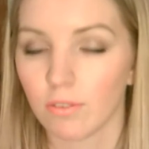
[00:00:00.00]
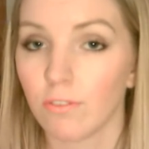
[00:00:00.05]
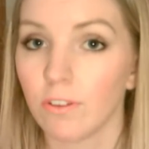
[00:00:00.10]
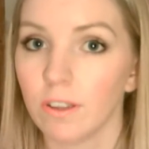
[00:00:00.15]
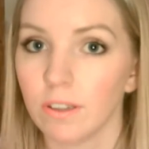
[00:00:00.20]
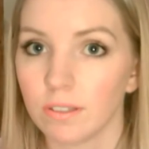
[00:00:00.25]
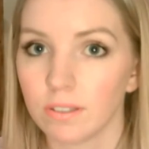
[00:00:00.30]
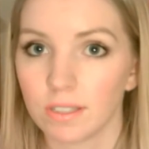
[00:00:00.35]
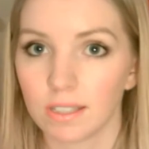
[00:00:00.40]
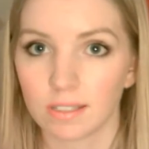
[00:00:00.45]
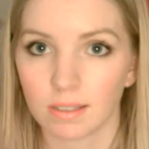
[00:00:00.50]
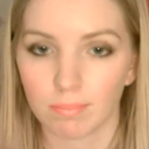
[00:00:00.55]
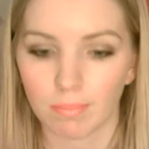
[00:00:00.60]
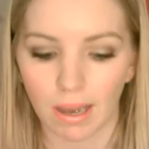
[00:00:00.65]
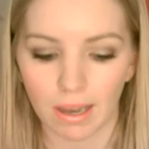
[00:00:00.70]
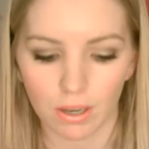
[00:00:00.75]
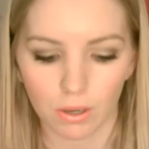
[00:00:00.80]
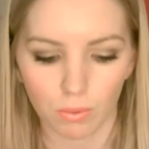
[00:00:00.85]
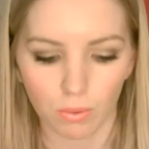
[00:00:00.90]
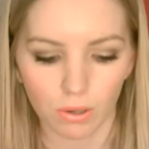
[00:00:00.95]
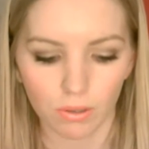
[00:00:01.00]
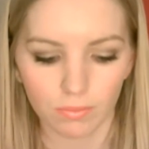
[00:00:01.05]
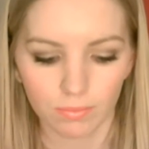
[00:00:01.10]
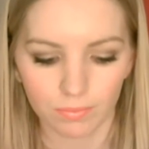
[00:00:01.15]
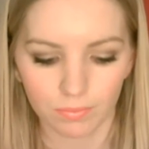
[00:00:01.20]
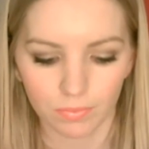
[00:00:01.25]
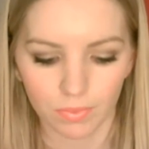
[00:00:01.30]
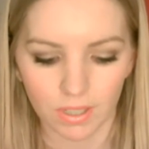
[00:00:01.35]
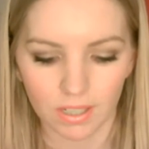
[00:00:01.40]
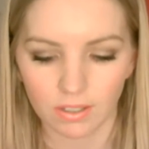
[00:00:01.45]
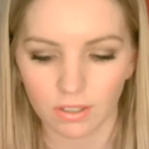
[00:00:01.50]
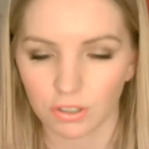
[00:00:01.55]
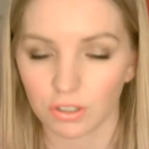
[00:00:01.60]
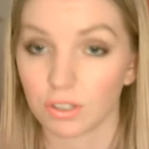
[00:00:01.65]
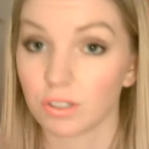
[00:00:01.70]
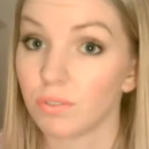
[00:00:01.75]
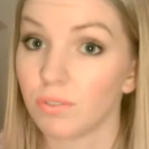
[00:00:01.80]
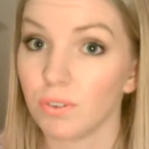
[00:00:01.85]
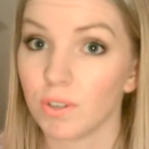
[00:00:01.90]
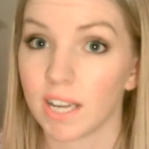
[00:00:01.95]
First is a MAC one. These are
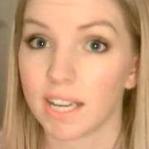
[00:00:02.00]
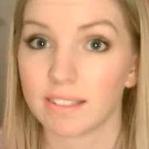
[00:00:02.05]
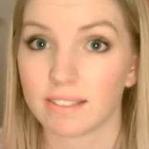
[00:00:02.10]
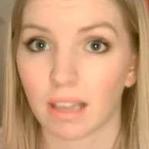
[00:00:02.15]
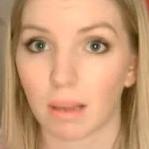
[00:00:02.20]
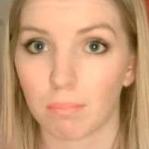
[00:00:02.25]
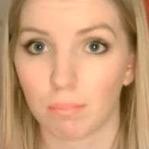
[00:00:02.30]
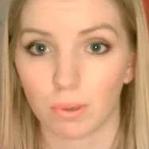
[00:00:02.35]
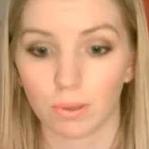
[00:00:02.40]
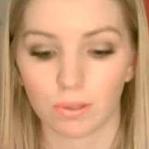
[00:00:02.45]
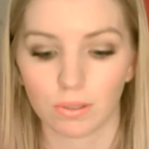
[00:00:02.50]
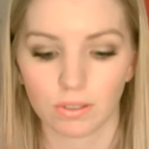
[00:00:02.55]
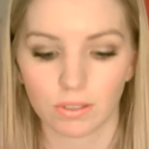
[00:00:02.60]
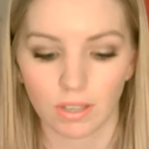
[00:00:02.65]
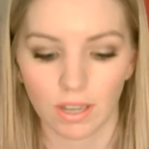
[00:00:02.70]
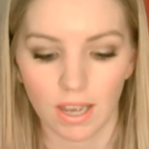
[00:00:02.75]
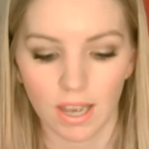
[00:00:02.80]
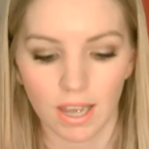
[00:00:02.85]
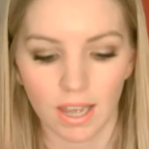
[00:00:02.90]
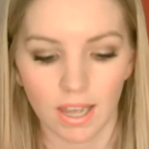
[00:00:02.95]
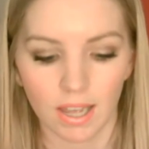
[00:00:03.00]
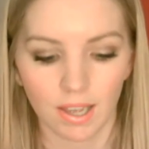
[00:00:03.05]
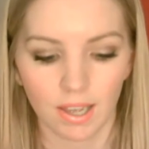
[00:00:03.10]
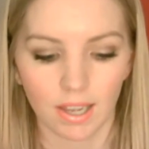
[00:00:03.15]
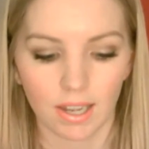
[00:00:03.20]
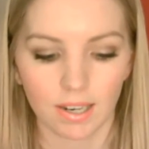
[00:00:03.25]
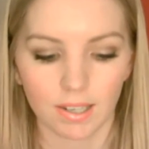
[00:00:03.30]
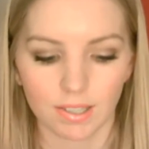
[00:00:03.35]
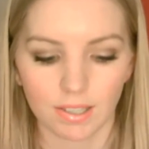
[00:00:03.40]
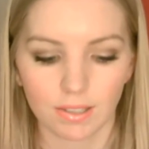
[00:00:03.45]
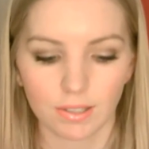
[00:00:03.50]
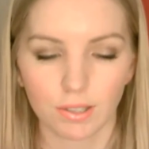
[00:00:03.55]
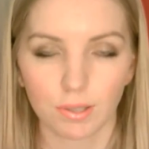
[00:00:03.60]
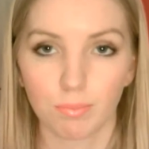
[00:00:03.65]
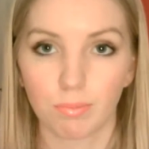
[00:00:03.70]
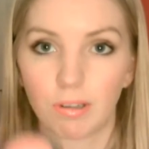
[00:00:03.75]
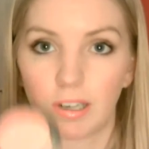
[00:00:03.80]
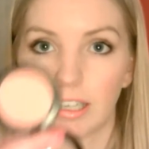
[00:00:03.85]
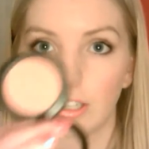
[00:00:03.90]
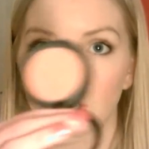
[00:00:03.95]
just a few examples. And it's a
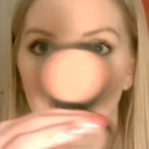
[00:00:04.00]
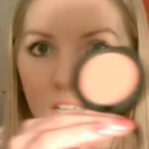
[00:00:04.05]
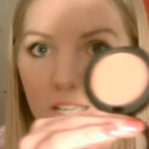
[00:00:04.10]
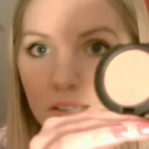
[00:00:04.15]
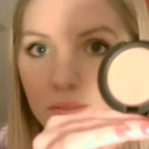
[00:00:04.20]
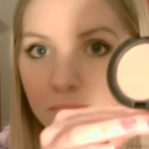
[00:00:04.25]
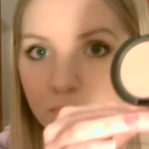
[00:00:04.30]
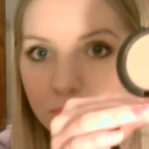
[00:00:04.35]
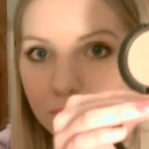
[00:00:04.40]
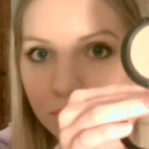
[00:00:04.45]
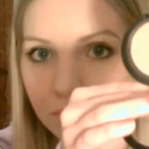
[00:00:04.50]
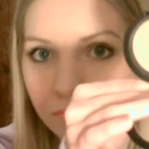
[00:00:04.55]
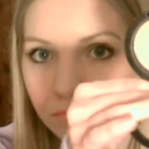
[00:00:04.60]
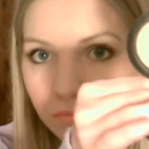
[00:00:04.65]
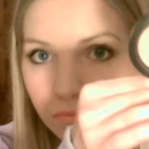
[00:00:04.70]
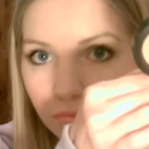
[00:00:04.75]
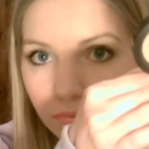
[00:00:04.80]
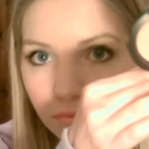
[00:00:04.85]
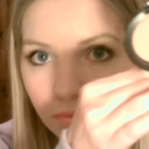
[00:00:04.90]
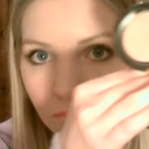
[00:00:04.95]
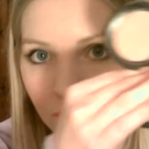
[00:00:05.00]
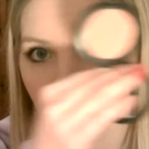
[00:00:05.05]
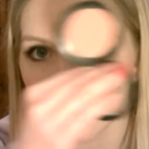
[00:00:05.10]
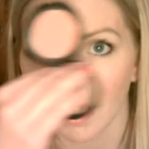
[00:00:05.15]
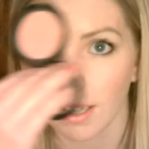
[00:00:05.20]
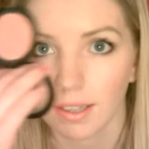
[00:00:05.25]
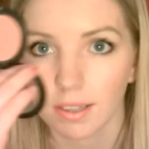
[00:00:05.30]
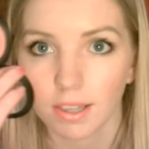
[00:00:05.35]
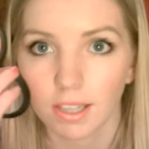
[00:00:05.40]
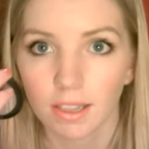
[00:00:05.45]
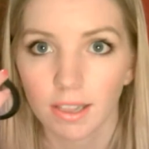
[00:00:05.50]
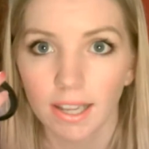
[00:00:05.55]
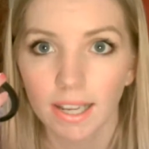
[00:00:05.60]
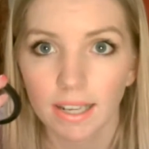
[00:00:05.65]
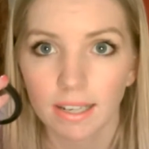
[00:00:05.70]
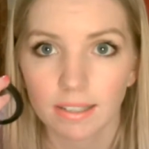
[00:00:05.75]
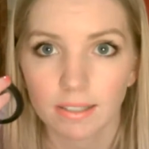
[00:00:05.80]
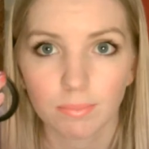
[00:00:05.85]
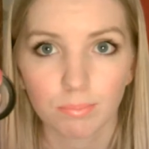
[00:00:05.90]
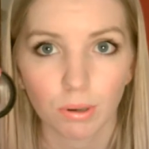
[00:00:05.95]
Spring Sheen. The
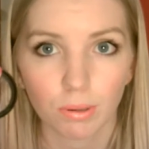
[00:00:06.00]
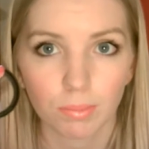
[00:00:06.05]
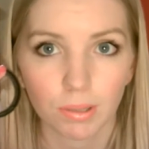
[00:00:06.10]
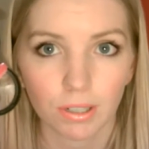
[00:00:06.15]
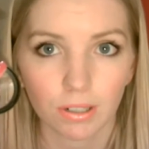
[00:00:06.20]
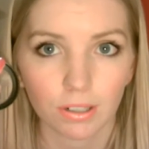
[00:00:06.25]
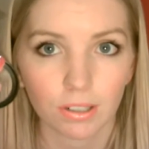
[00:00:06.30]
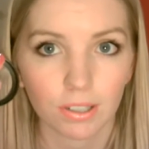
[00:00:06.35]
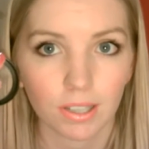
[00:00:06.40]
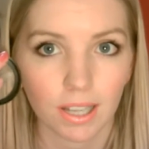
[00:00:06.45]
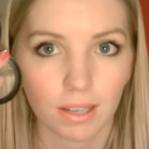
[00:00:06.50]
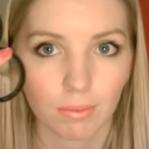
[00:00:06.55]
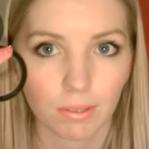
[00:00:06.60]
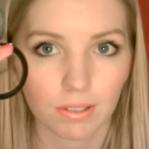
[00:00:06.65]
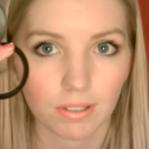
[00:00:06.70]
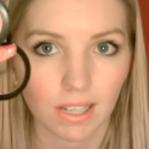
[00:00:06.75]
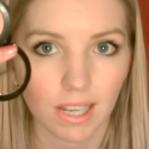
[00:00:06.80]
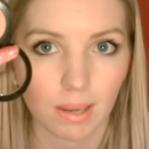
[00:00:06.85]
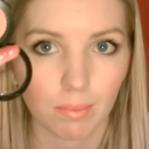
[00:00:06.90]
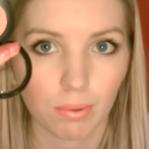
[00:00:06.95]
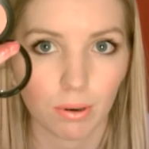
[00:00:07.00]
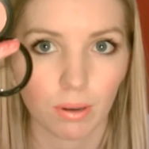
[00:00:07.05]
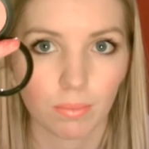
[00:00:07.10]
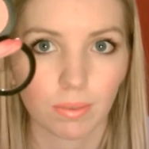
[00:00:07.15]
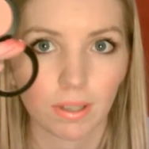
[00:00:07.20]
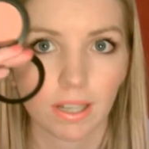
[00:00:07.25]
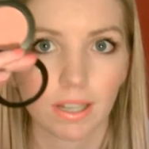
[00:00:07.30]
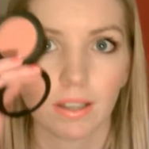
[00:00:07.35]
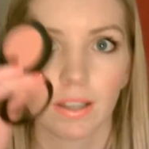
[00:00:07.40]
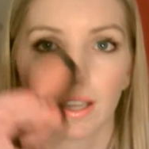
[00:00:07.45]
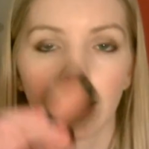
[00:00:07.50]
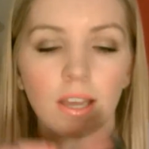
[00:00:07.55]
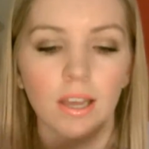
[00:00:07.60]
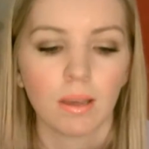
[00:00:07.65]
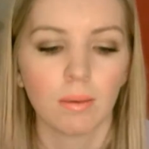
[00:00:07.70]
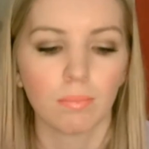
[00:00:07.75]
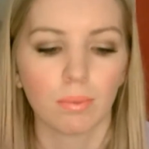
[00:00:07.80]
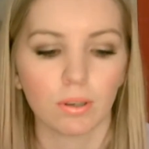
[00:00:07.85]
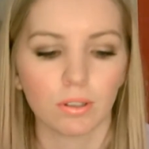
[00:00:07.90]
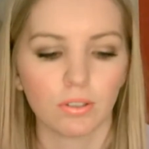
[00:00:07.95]
light is probably not going to let me see it properly.
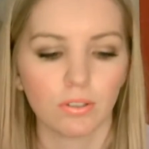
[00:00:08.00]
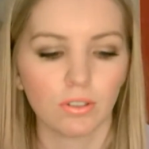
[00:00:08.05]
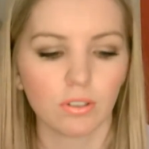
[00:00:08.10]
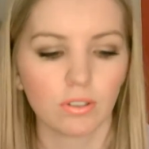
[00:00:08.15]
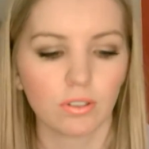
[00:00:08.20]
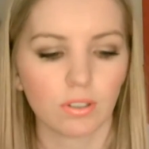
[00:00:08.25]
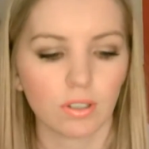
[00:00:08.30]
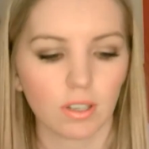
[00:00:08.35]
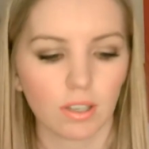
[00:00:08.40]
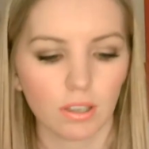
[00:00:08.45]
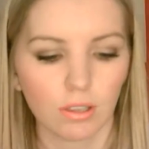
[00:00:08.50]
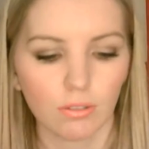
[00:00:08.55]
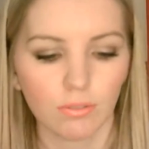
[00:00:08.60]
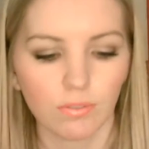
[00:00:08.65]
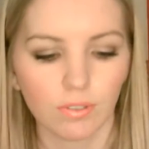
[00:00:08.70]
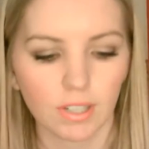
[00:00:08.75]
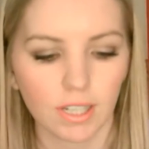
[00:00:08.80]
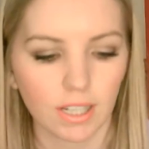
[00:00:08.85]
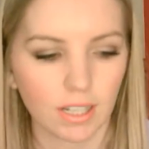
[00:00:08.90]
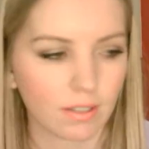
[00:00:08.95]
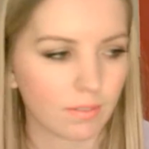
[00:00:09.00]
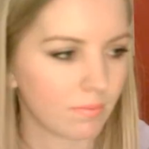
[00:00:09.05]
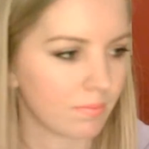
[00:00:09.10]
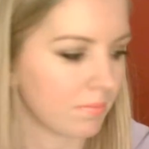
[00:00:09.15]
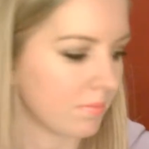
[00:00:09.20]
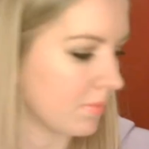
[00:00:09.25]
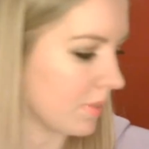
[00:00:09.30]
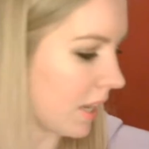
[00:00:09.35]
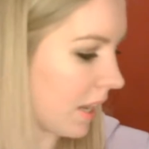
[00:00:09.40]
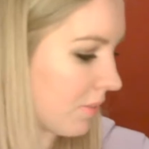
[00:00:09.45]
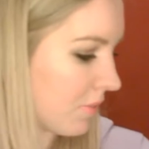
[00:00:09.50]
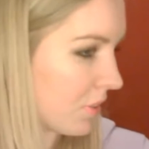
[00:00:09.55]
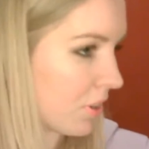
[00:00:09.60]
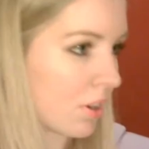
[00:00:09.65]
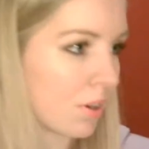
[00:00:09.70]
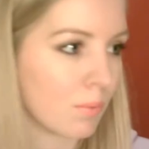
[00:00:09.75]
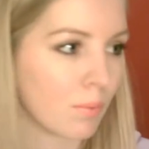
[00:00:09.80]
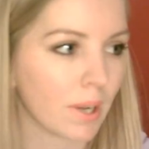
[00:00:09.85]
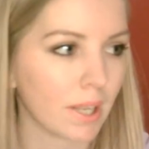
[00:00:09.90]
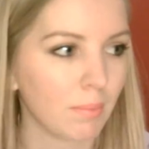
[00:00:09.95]
But it's just a lovely... I haven't
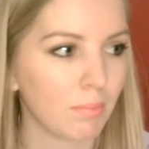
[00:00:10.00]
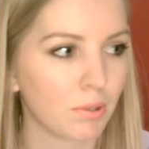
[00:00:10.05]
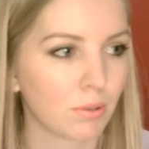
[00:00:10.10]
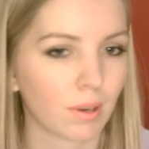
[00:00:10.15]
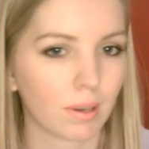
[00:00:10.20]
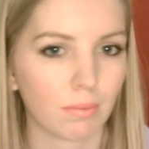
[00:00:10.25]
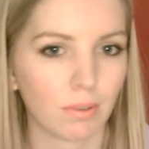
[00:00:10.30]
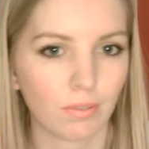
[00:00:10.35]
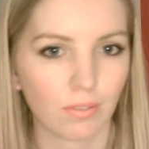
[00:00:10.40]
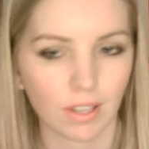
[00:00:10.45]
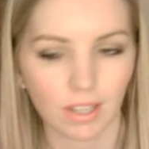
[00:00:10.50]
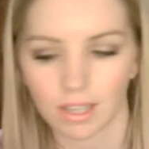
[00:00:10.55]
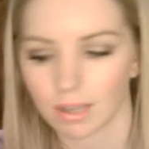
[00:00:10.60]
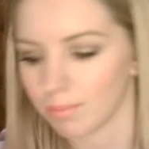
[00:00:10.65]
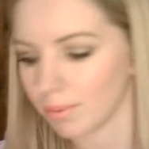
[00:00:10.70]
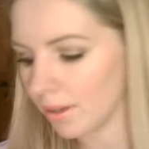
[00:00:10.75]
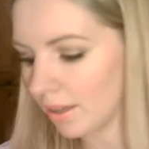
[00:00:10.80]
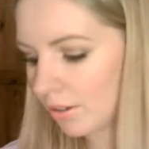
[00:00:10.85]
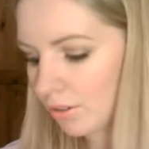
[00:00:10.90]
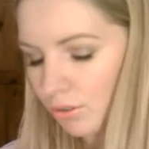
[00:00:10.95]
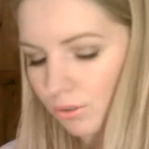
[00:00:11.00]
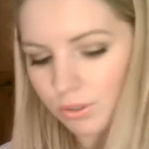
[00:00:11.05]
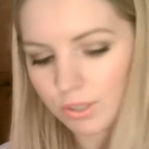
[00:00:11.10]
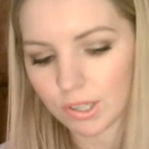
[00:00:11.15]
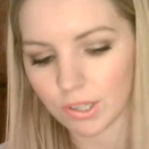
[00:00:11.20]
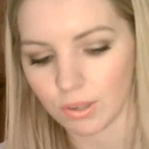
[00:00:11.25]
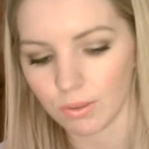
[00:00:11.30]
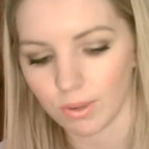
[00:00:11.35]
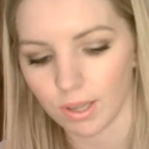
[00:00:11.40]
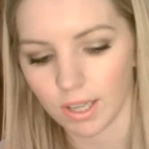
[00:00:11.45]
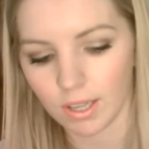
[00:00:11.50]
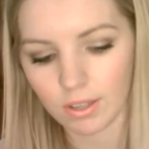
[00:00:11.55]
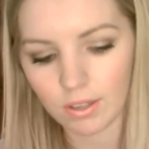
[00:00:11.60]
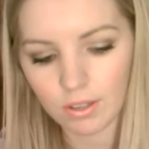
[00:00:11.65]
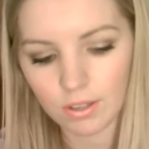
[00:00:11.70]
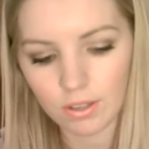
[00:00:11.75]
got a wipe to wipe my finger, but I'll show you anyway.